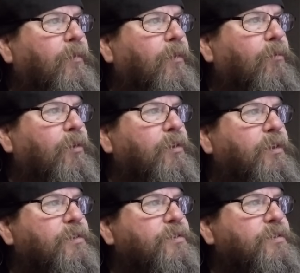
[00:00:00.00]
Well, you
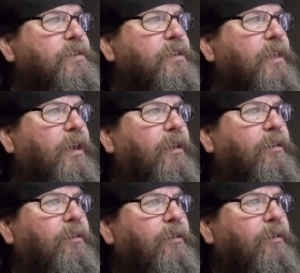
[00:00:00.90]
can see that
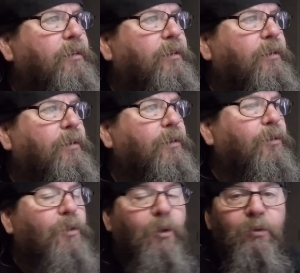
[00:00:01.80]

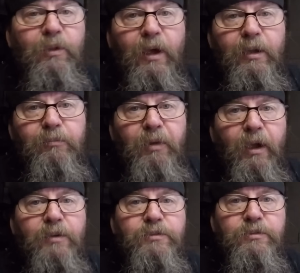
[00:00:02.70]
no light
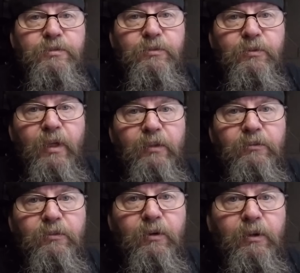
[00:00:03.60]
passes through that
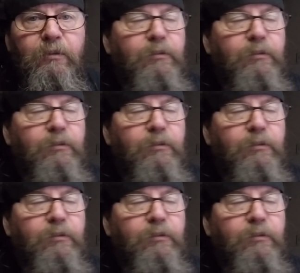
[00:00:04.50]
screen.